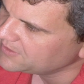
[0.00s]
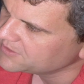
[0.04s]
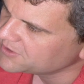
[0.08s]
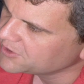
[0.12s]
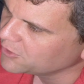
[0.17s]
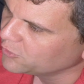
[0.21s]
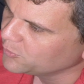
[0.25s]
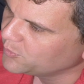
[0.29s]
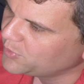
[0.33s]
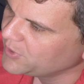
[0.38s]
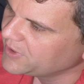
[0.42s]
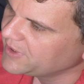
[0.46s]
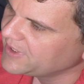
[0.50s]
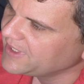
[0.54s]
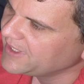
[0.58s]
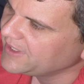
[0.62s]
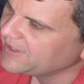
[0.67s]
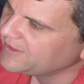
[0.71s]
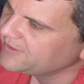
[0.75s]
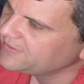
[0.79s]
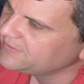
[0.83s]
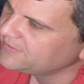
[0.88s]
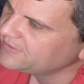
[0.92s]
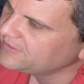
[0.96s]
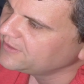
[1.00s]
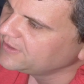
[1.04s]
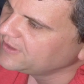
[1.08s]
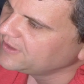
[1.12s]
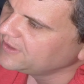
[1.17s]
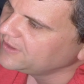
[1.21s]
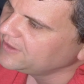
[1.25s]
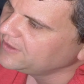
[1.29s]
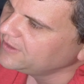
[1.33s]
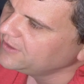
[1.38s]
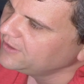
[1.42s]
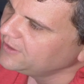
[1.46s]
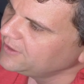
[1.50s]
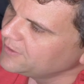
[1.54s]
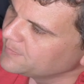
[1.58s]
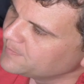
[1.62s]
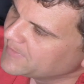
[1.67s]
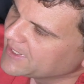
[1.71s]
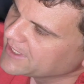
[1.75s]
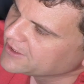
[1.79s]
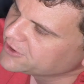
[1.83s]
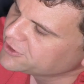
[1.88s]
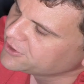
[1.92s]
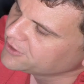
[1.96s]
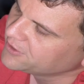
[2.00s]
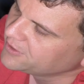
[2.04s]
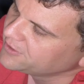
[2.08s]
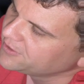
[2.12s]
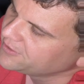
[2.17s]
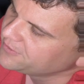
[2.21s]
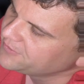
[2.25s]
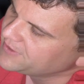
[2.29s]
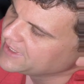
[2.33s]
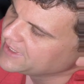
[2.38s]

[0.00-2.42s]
So put it in, make sure